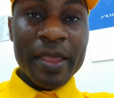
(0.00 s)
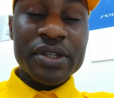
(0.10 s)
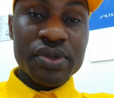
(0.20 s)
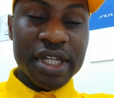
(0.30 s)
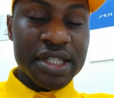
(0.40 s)

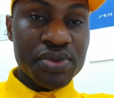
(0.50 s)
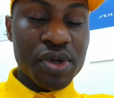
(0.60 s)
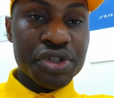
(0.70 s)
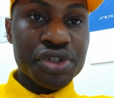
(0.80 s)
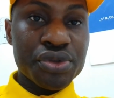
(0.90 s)
So that is
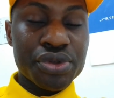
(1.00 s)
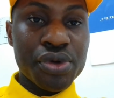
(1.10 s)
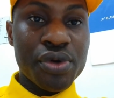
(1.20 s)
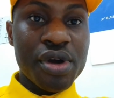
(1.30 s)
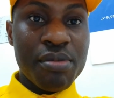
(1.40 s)
what you should
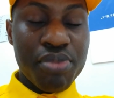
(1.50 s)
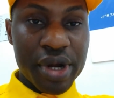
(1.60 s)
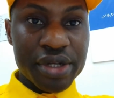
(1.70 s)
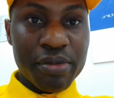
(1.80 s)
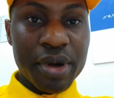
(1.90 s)
know.
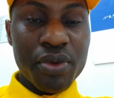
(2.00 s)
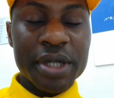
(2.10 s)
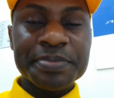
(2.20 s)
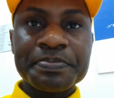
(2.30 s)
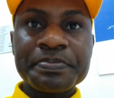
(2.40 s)
Point number one.